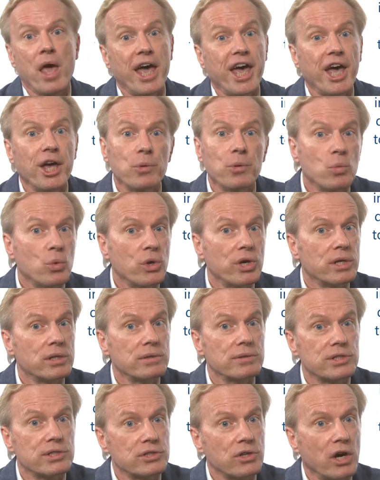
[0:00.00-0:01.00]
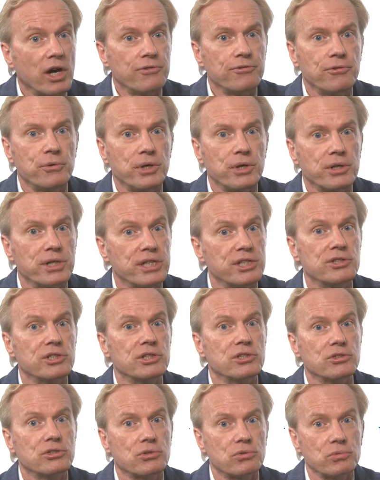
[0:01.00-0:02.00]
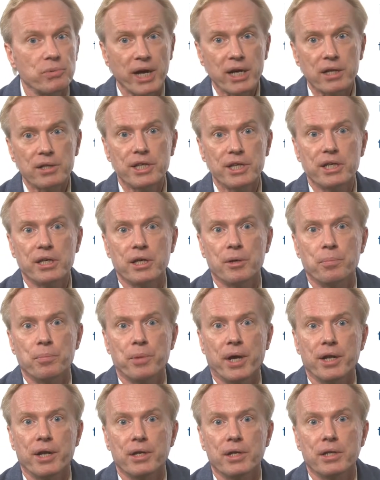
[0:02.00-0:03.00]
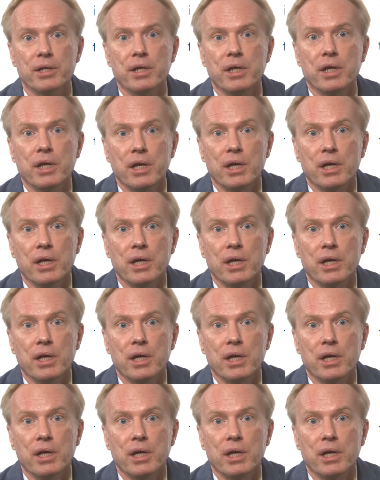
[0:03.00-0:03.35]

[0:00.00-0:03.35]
And where software isn't directly embedded